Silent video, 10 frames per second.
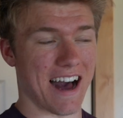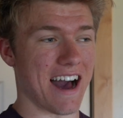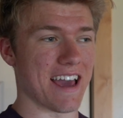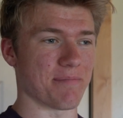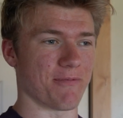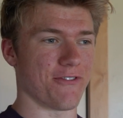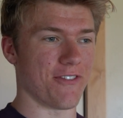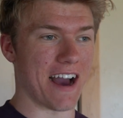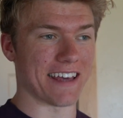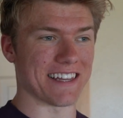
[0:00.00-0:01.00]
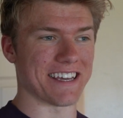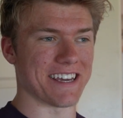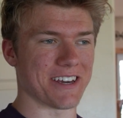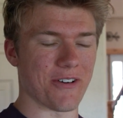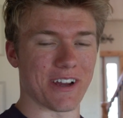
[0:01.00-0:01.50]
I am
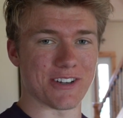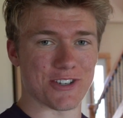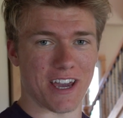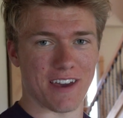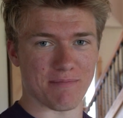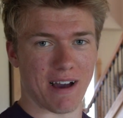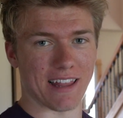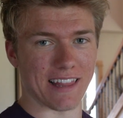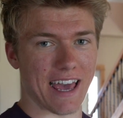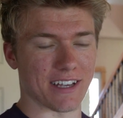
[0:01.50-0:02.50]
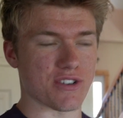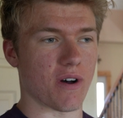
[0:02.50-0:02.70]
finally going to shave my legs.